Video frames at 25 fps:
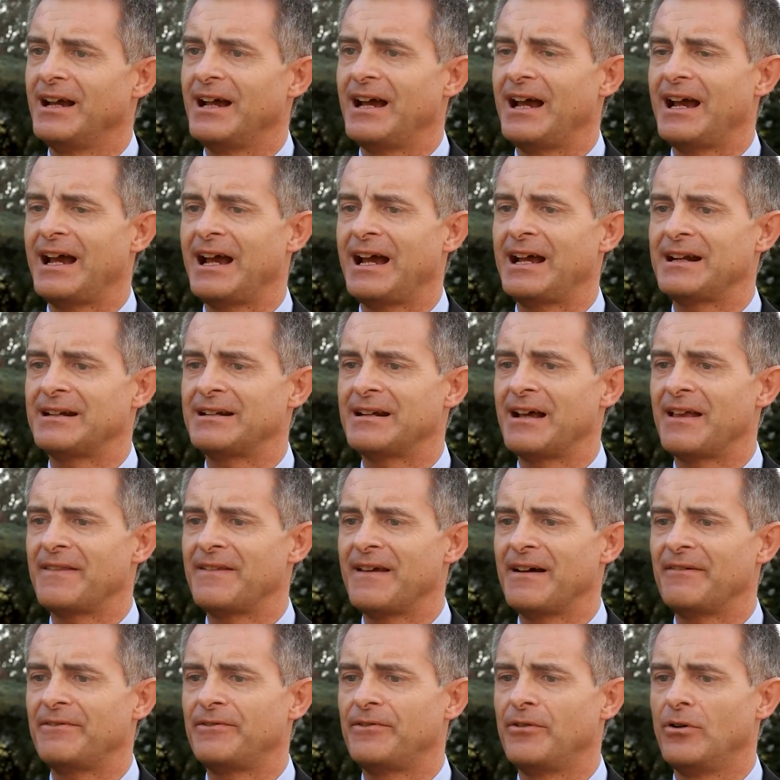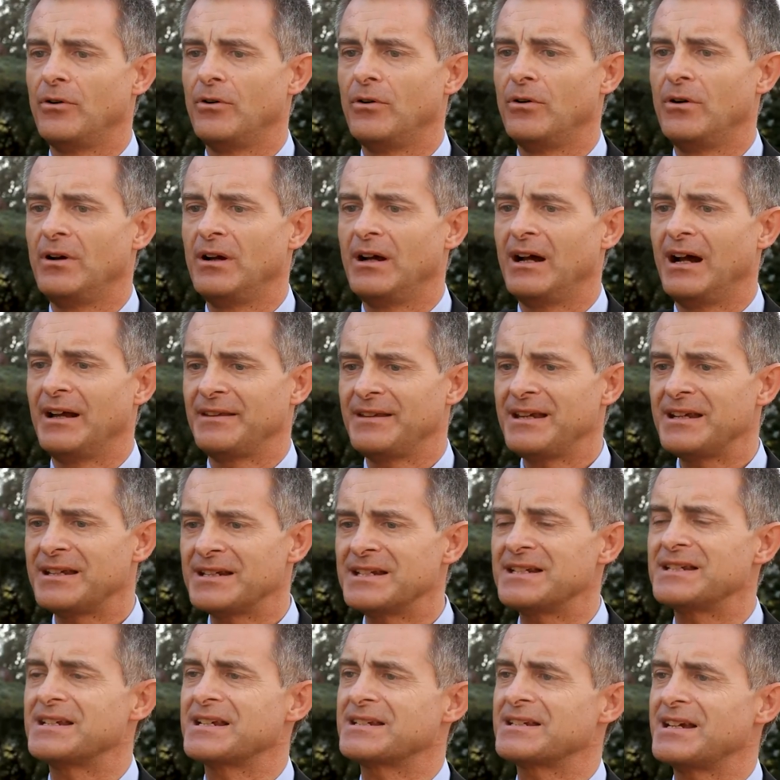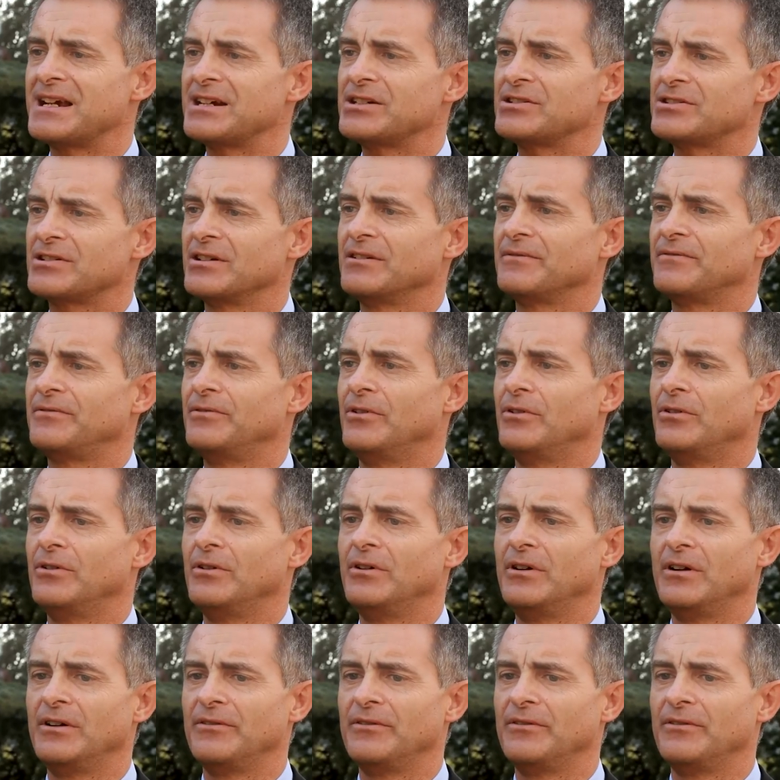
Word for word: And therefore, I think it is essential for